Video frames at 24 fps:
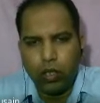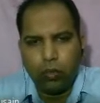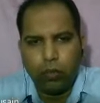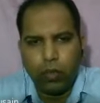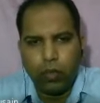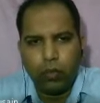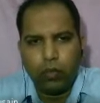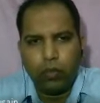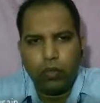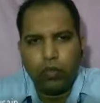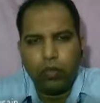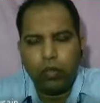
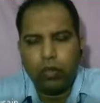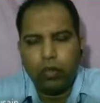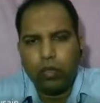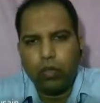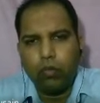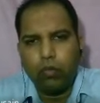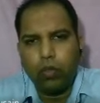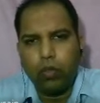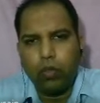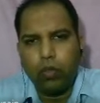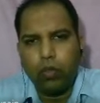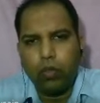Before
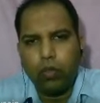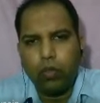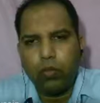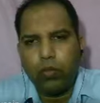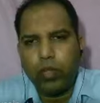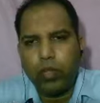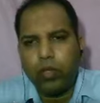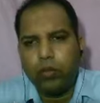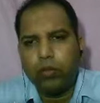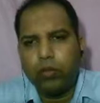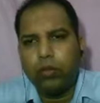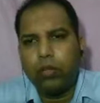moving
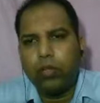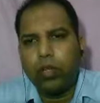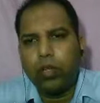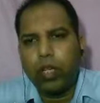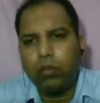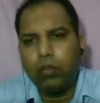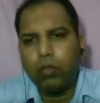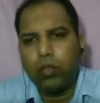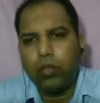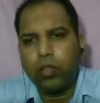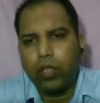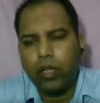to level
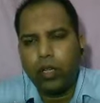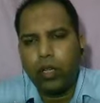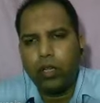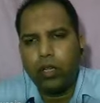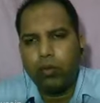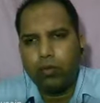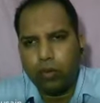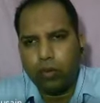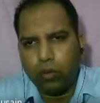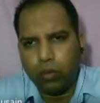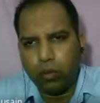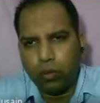3 and
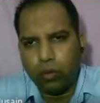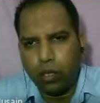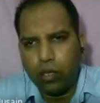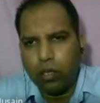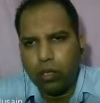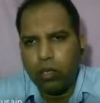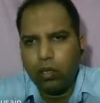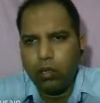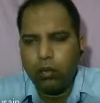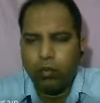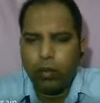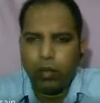4,
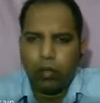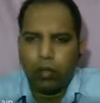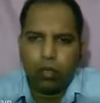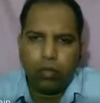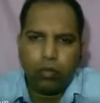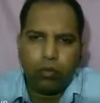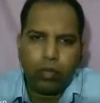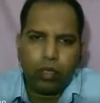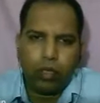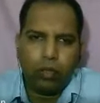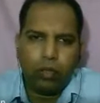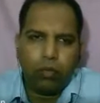
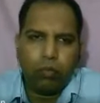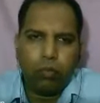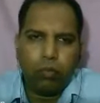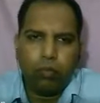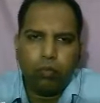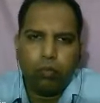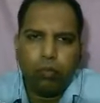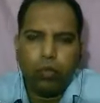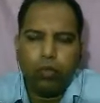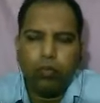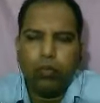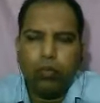because when you
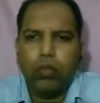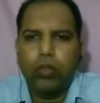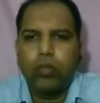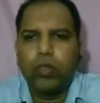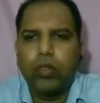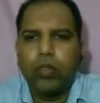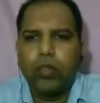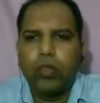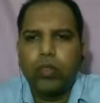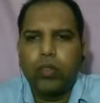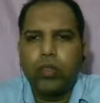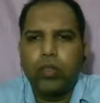move
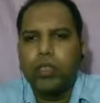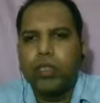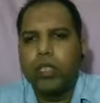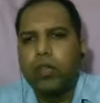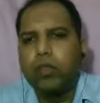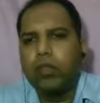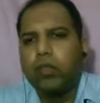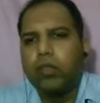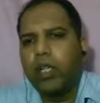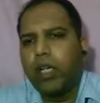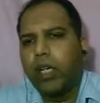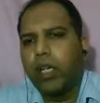towards level
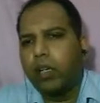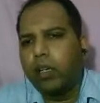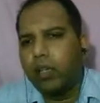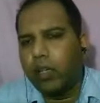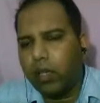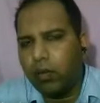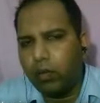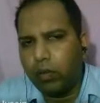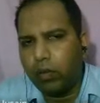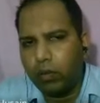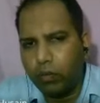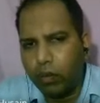3 and
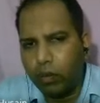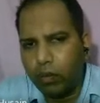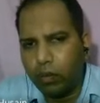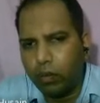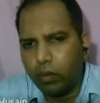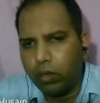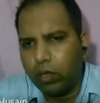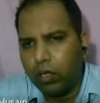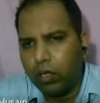level 4,